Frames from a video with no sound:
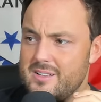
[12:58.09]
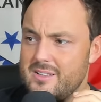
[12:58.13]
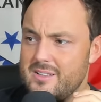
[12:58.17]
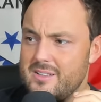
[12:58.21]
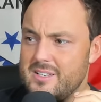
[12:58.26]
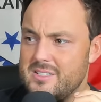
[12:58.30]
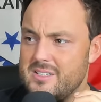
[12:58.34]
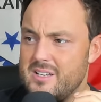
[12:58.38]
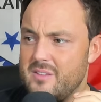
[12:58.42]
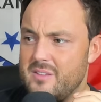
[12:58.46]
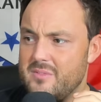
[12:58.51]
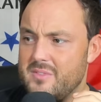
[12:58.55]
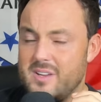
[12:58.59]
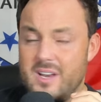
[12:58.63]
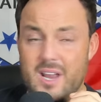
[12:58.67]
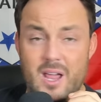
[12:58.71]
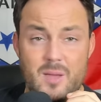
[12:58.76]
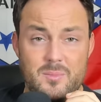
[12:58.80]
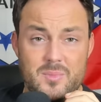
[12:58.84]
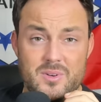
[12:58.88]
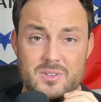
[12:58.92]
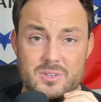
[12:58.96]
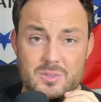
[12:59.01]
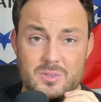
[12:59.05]
This stuff could
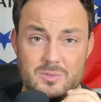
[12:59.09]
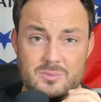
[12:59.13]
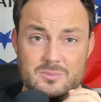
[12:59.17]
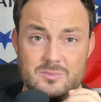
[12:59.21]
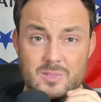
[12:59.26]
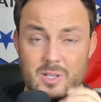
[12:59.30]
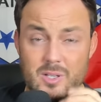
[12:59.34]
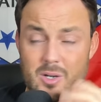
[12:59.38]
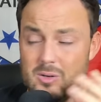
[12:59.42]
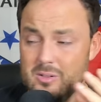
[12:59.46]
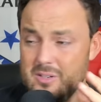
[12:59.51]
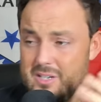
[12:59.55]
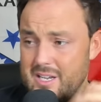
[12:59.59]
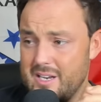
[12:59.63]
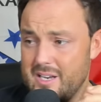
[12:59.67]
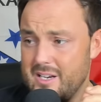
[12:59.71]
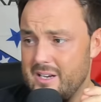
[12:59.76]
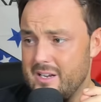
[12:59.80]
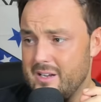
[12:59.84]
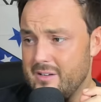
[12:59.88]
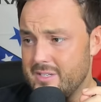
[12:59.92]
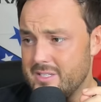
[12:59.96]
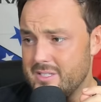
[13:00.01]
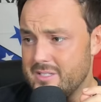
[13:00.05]
happen to literally
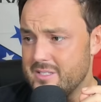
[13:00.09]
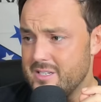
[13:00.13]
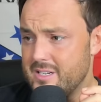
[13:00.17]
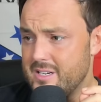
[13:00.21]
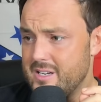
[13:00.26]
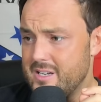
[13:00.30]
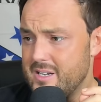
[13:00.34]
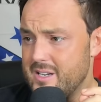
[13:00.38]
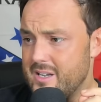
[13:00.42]
any of us.